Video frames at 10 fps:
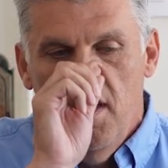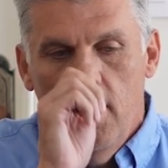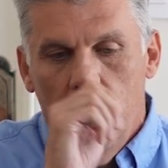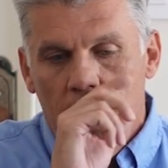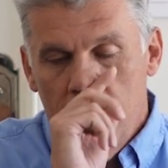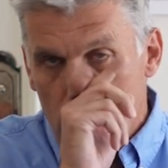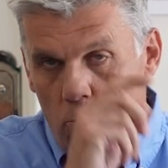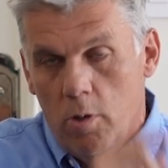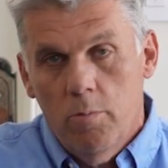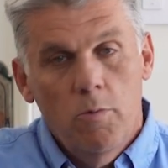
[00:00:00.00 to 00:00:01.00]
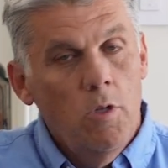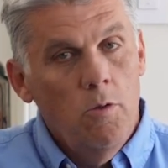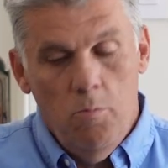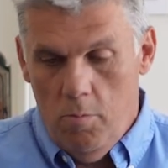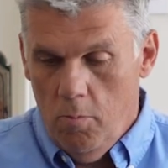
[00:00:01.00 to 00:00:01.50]
They said, well,
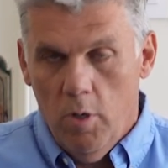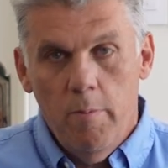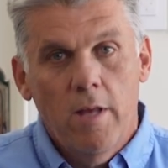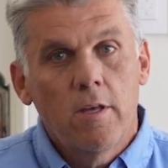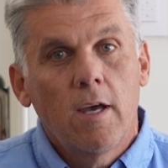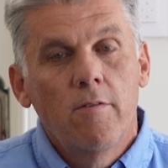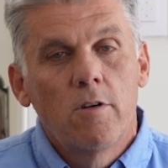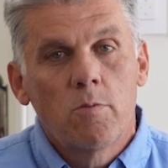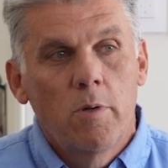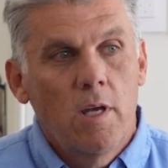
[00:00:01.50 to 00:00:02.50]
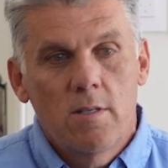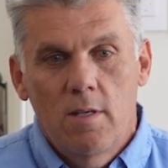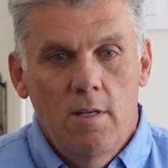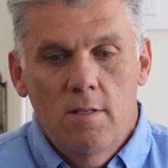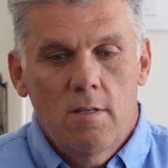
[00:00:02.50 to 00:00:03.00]
what about the governor's money? I
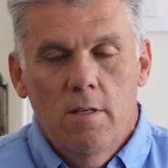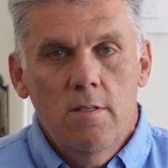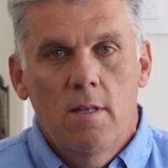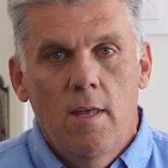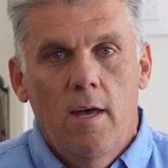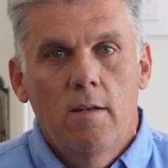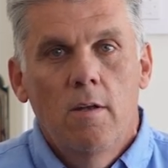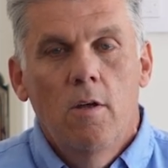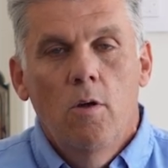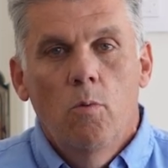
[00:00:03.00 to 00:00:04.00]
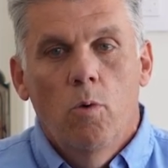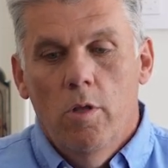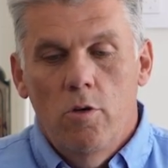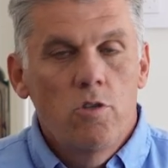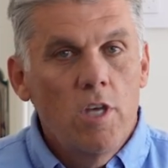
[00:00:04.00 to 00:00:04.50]
said, I didn't solicit that.
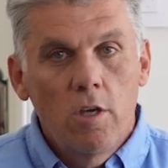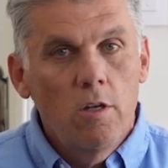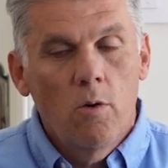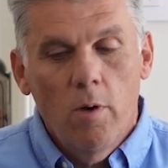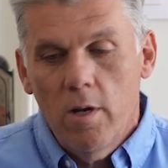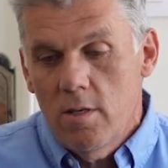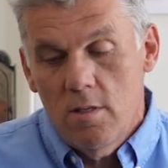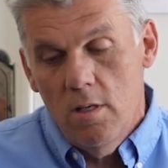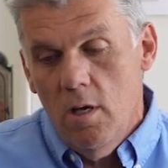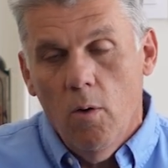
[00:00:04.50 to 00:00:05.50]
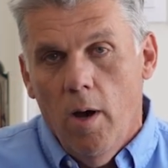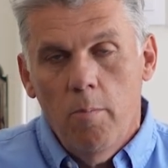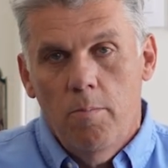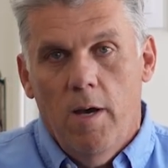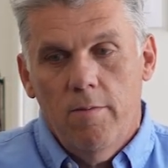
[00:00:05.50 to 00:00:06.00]
Well, are you saying you don't want it? I said, no,
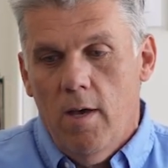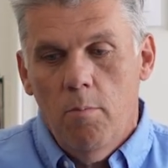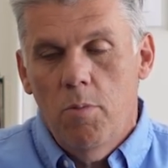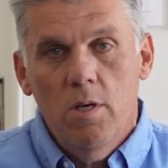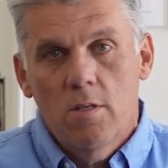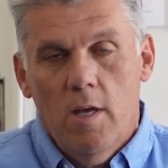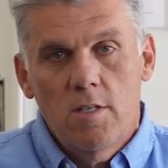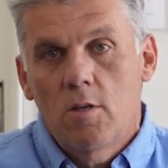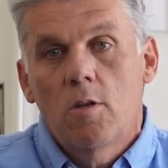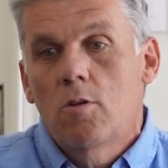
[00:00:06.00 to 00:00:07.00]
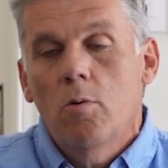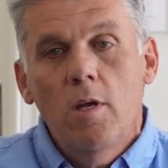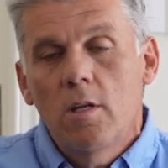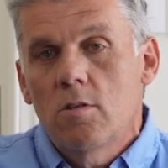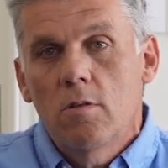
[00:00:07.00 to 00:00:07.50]
I've got bills. I said,
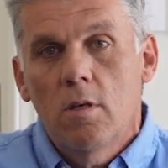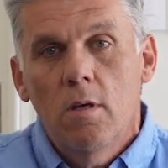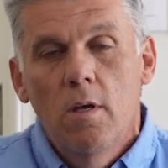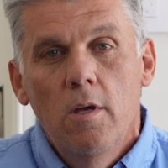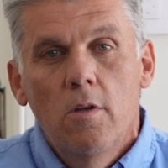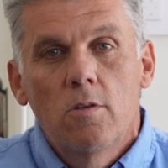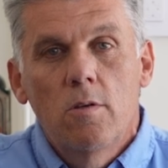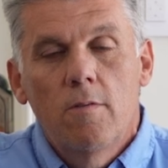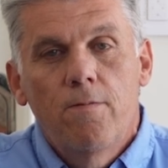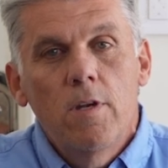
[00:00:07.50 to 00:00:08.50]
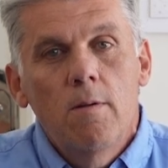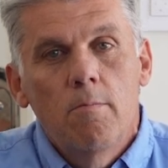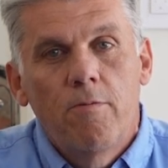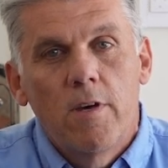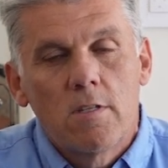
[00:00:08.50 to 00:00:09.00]
donate it to the
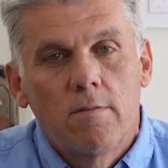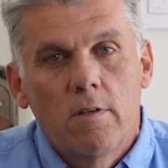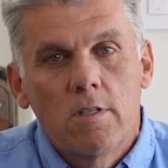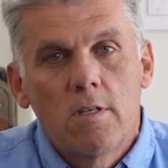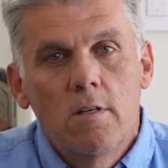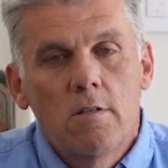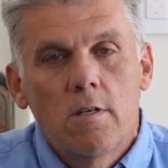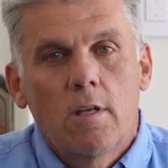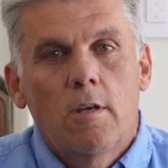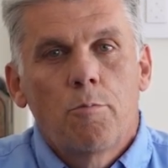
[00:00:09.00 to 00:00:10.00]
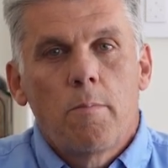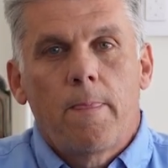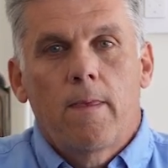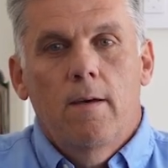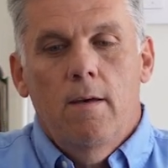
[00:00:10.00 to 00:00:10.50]
Freedom Festival in Cedar City.
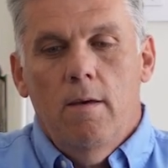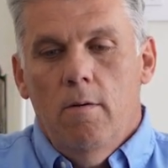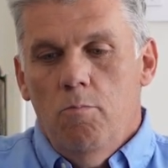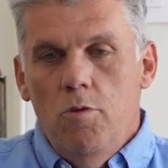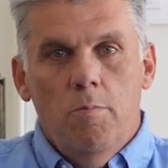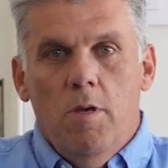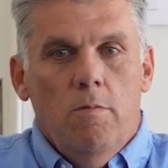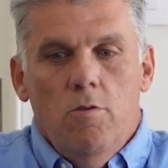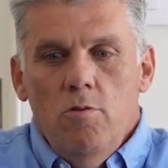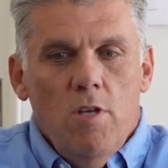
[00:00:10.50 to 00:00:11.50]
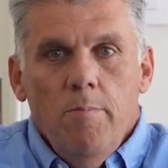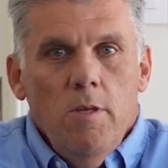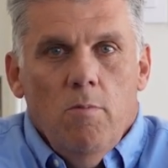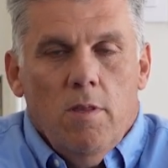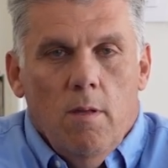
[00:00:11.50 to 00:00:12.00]
Do
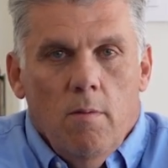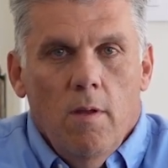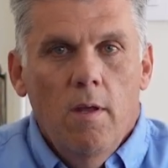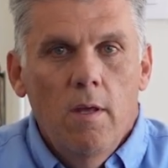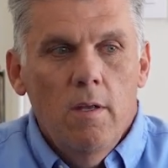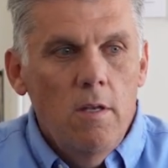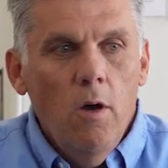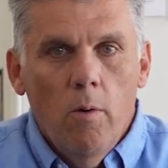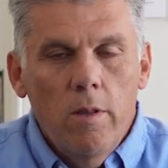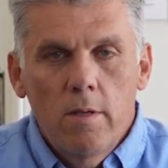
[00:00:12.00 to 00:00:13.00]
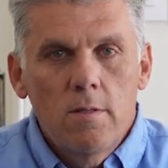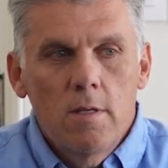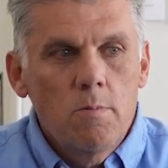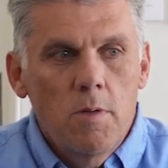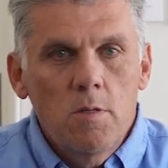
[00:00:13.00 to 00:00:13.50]
something with it. No,
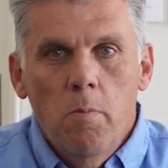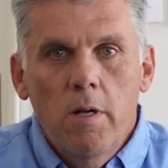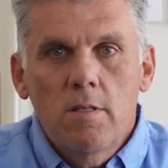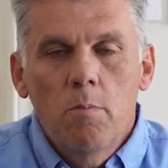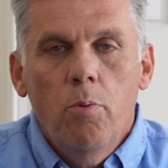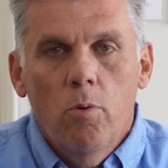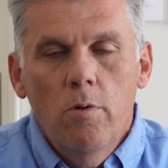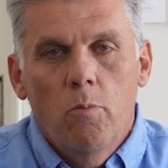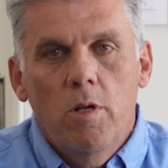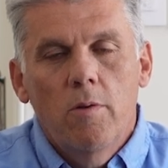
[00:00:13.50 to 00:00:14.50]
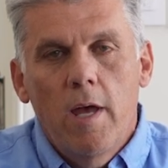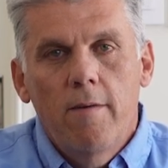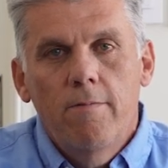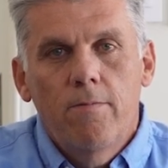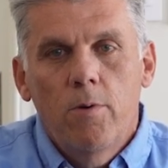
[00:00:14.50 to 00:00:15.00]
this money's important. We don't
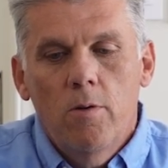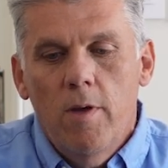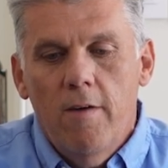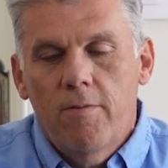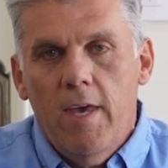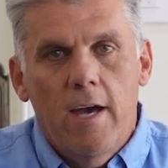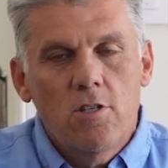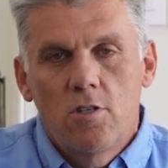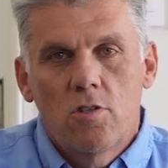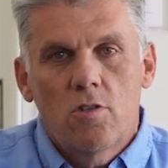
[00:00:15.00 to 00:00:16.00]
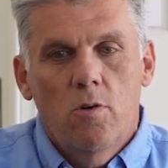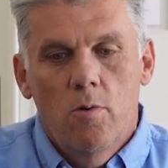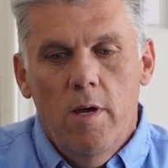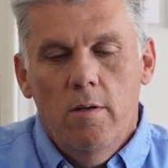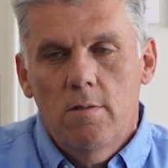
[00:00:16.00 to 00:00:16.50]
have cash to just throw
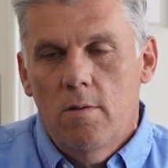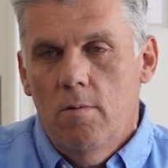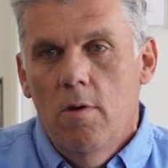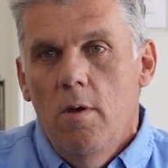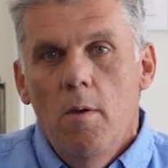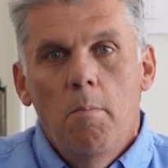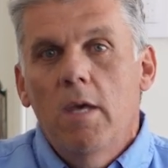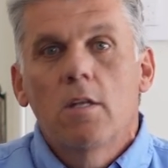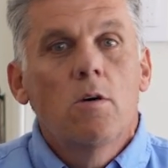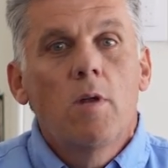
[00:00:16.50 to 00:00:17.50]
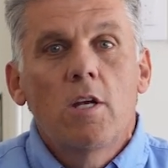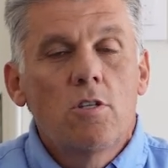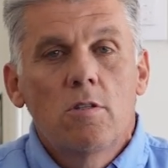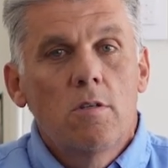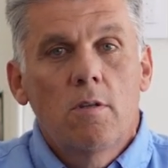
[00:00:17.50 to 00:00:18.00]
around. So make a
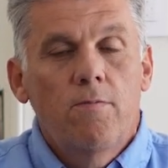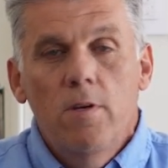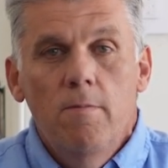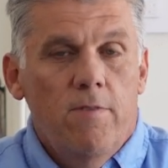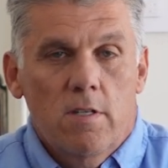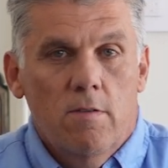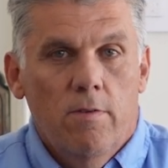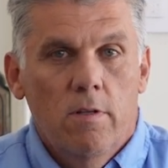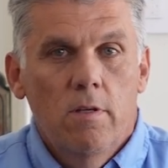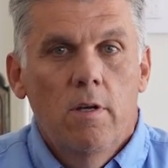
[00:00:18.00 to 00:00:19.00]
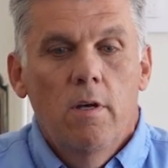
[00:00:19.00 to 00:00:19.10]
donation to the Freedom Festival.